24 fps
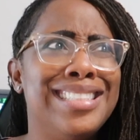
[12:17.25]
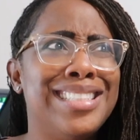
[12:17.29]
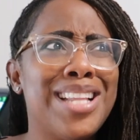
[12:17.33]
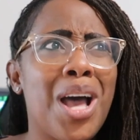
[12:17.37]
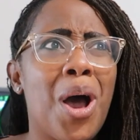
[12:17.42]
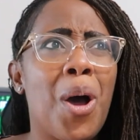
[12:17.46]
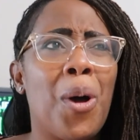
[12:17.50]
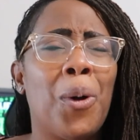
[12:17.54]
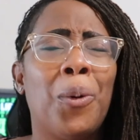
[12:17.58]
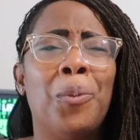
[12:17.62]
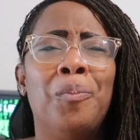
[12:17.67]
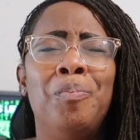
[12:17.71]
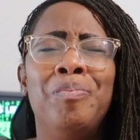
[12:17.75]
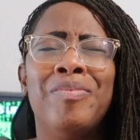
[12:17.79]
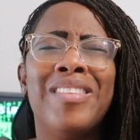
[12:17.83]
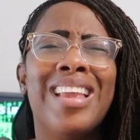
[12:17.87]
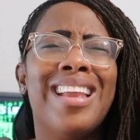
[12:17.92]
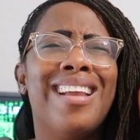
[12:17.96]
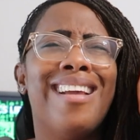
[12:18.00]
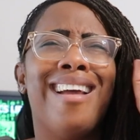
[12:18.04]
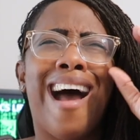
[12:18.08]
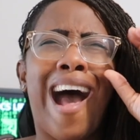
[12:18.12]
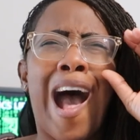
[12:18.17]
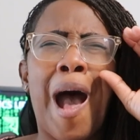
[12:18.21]
So
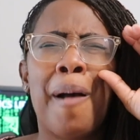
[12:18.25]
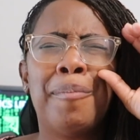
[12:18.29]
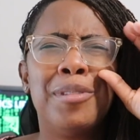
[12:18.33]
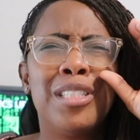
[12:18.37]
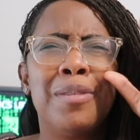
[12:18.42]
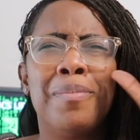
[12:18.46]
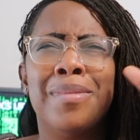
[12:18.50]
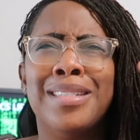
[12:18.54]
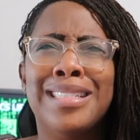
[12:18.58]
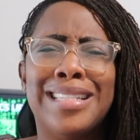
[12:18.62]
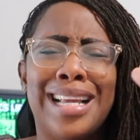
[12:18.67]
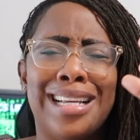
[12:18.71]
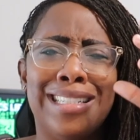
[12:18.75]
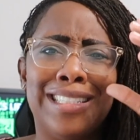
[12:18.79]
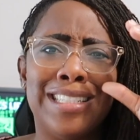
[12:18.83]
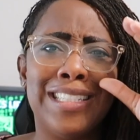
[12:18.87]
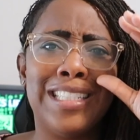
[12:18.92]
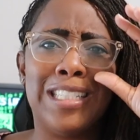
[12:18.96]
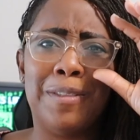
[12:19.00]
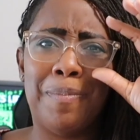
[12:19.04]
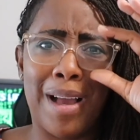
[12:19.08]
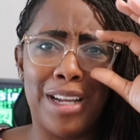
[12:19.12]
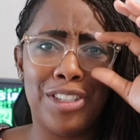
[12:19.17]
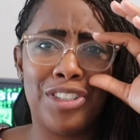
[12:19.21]
Optimization
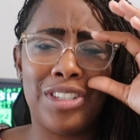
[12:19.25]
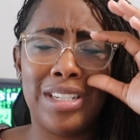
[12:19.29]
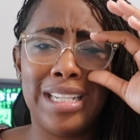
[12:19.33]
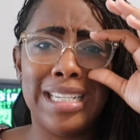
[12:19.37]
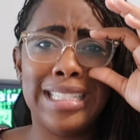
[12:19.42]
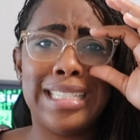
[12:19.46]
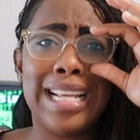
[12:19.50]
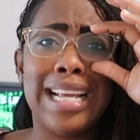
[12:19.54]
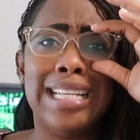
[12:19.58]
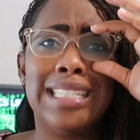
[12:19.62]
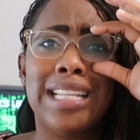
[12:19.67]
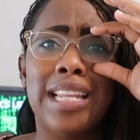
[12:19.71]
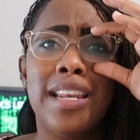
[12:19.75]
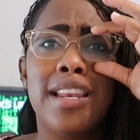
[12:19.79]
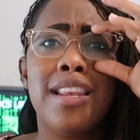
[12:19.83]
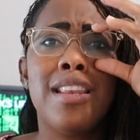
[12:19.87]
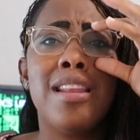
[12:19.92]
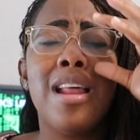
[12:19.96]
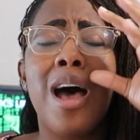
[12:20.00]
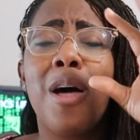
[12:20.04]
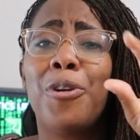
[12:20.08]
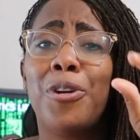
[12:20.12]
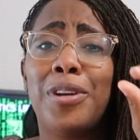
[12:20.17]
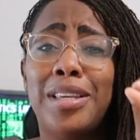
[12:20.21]
specialist is
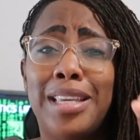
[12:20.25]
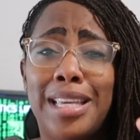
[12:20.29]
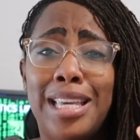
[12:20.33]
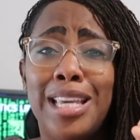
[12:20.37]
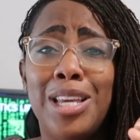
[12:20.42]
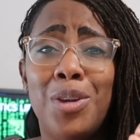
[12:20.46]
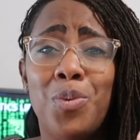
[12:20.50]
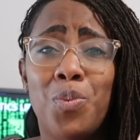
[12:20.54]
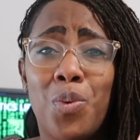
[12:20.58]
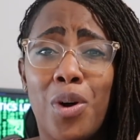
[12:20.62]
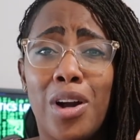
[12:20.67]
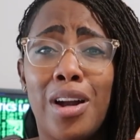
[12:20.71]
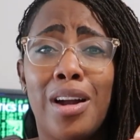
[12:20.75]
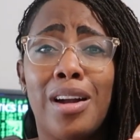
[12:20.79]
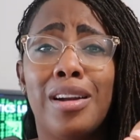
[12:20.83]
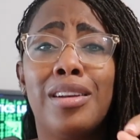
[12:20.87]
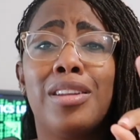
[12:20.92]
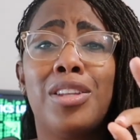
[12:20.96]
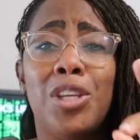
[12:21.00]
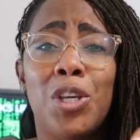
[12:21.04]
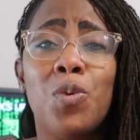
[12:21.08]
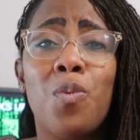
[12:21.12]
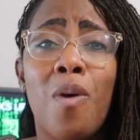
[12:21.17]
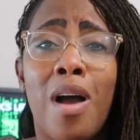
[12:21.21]
another keyword
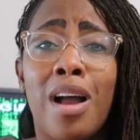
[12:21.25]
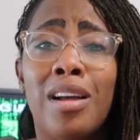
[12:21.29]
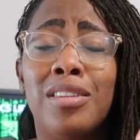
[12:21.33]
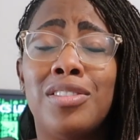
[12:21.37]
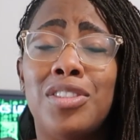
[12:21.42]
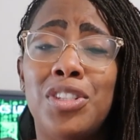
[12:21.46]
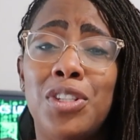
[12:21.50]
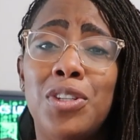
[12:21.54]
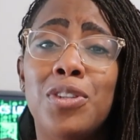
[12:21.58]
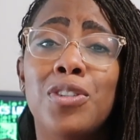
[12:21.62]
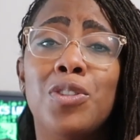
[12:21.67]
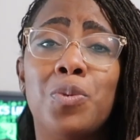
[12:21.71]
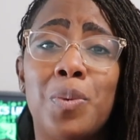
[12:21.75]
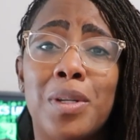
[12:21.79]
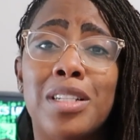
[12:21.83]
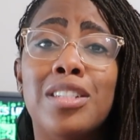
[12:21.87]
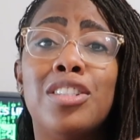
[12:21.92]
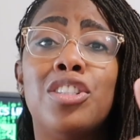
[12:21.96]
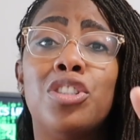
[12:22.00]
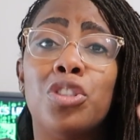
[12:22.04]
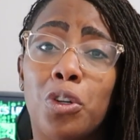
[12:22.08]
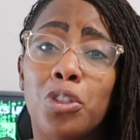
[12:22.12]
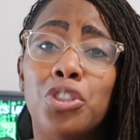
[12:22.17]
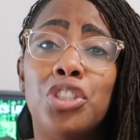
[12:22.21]
you want to use when
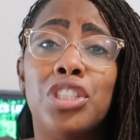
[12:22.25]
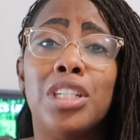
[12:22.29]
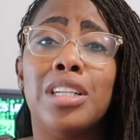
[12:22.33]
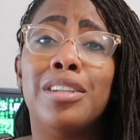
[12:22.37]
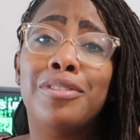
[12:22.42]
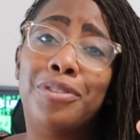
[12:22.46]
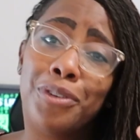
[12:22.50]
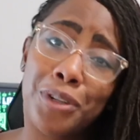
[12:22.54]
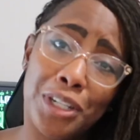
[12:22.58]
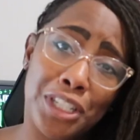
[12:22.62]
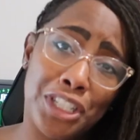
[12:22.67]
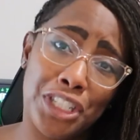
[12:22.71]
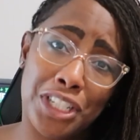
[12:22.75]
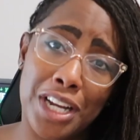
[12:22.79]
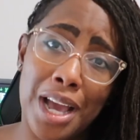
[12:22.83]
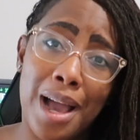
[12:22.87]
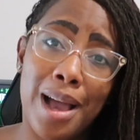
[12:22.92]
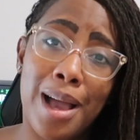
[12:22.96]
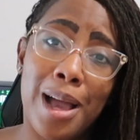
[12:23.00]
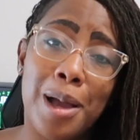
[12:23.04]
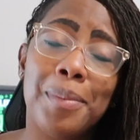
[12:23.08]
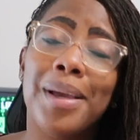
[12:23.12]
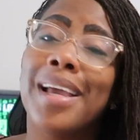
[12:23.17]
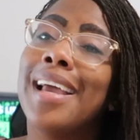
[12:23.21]
searching for a
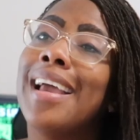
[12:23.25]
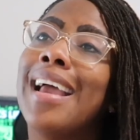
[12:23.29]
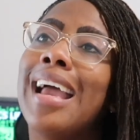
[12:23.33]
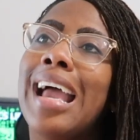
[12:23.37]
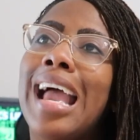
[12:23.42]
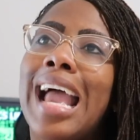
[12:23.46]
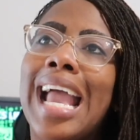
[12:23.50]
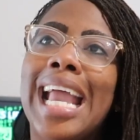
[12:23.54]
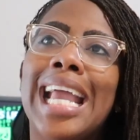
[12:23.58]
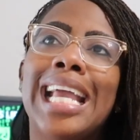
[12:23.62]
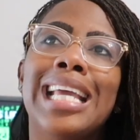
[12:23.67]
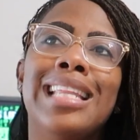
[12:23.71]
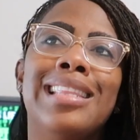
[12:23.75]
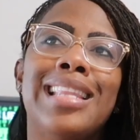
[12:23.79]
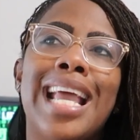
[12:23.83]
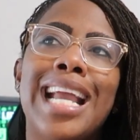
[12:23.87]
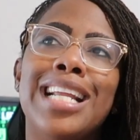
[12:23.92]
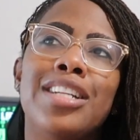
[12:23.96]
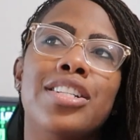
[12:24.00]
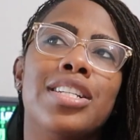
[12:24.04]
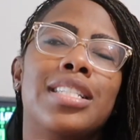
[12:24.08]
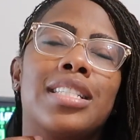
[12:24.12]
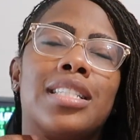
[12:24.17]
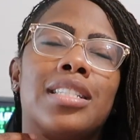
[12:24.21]
job. And they
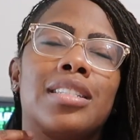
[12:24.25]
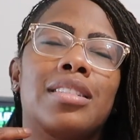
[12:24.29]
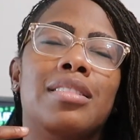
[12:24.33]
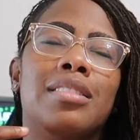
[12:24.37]
just,